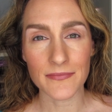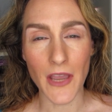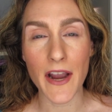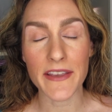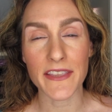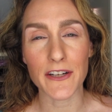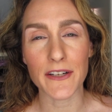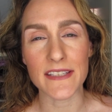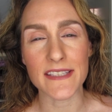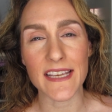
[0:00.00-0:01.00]
Hi there,
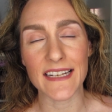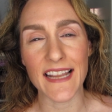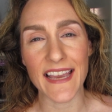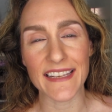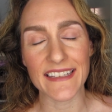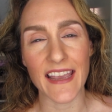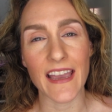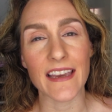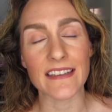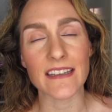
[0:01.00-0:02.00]
it's Hélène,
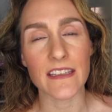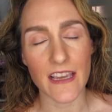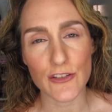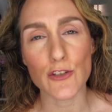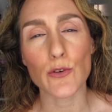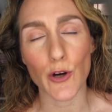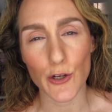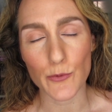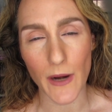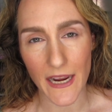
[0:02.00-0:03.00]
and yes, you
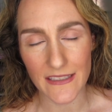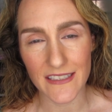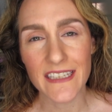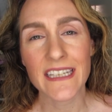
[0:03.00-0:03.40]
heard right.